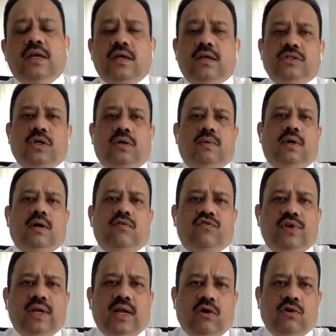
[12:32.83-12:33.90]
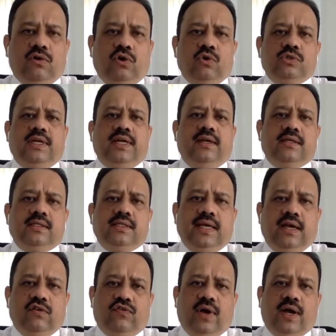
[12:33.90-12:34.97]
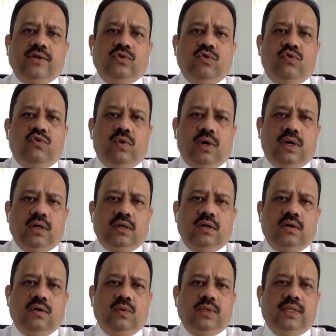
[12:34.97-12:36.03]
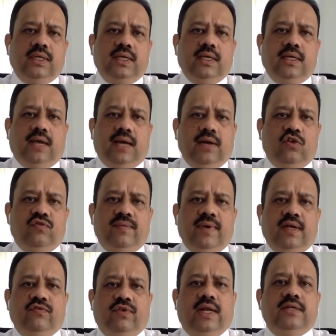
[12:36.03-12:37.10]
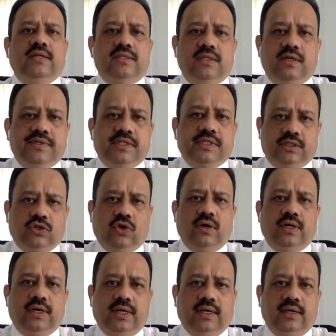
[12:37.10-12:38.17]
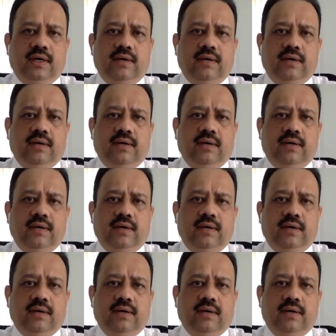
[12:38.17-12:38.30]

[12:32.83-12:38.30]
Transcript: So, Phil, how closely does the FIU work with the Isle of Man Financial Services Authority?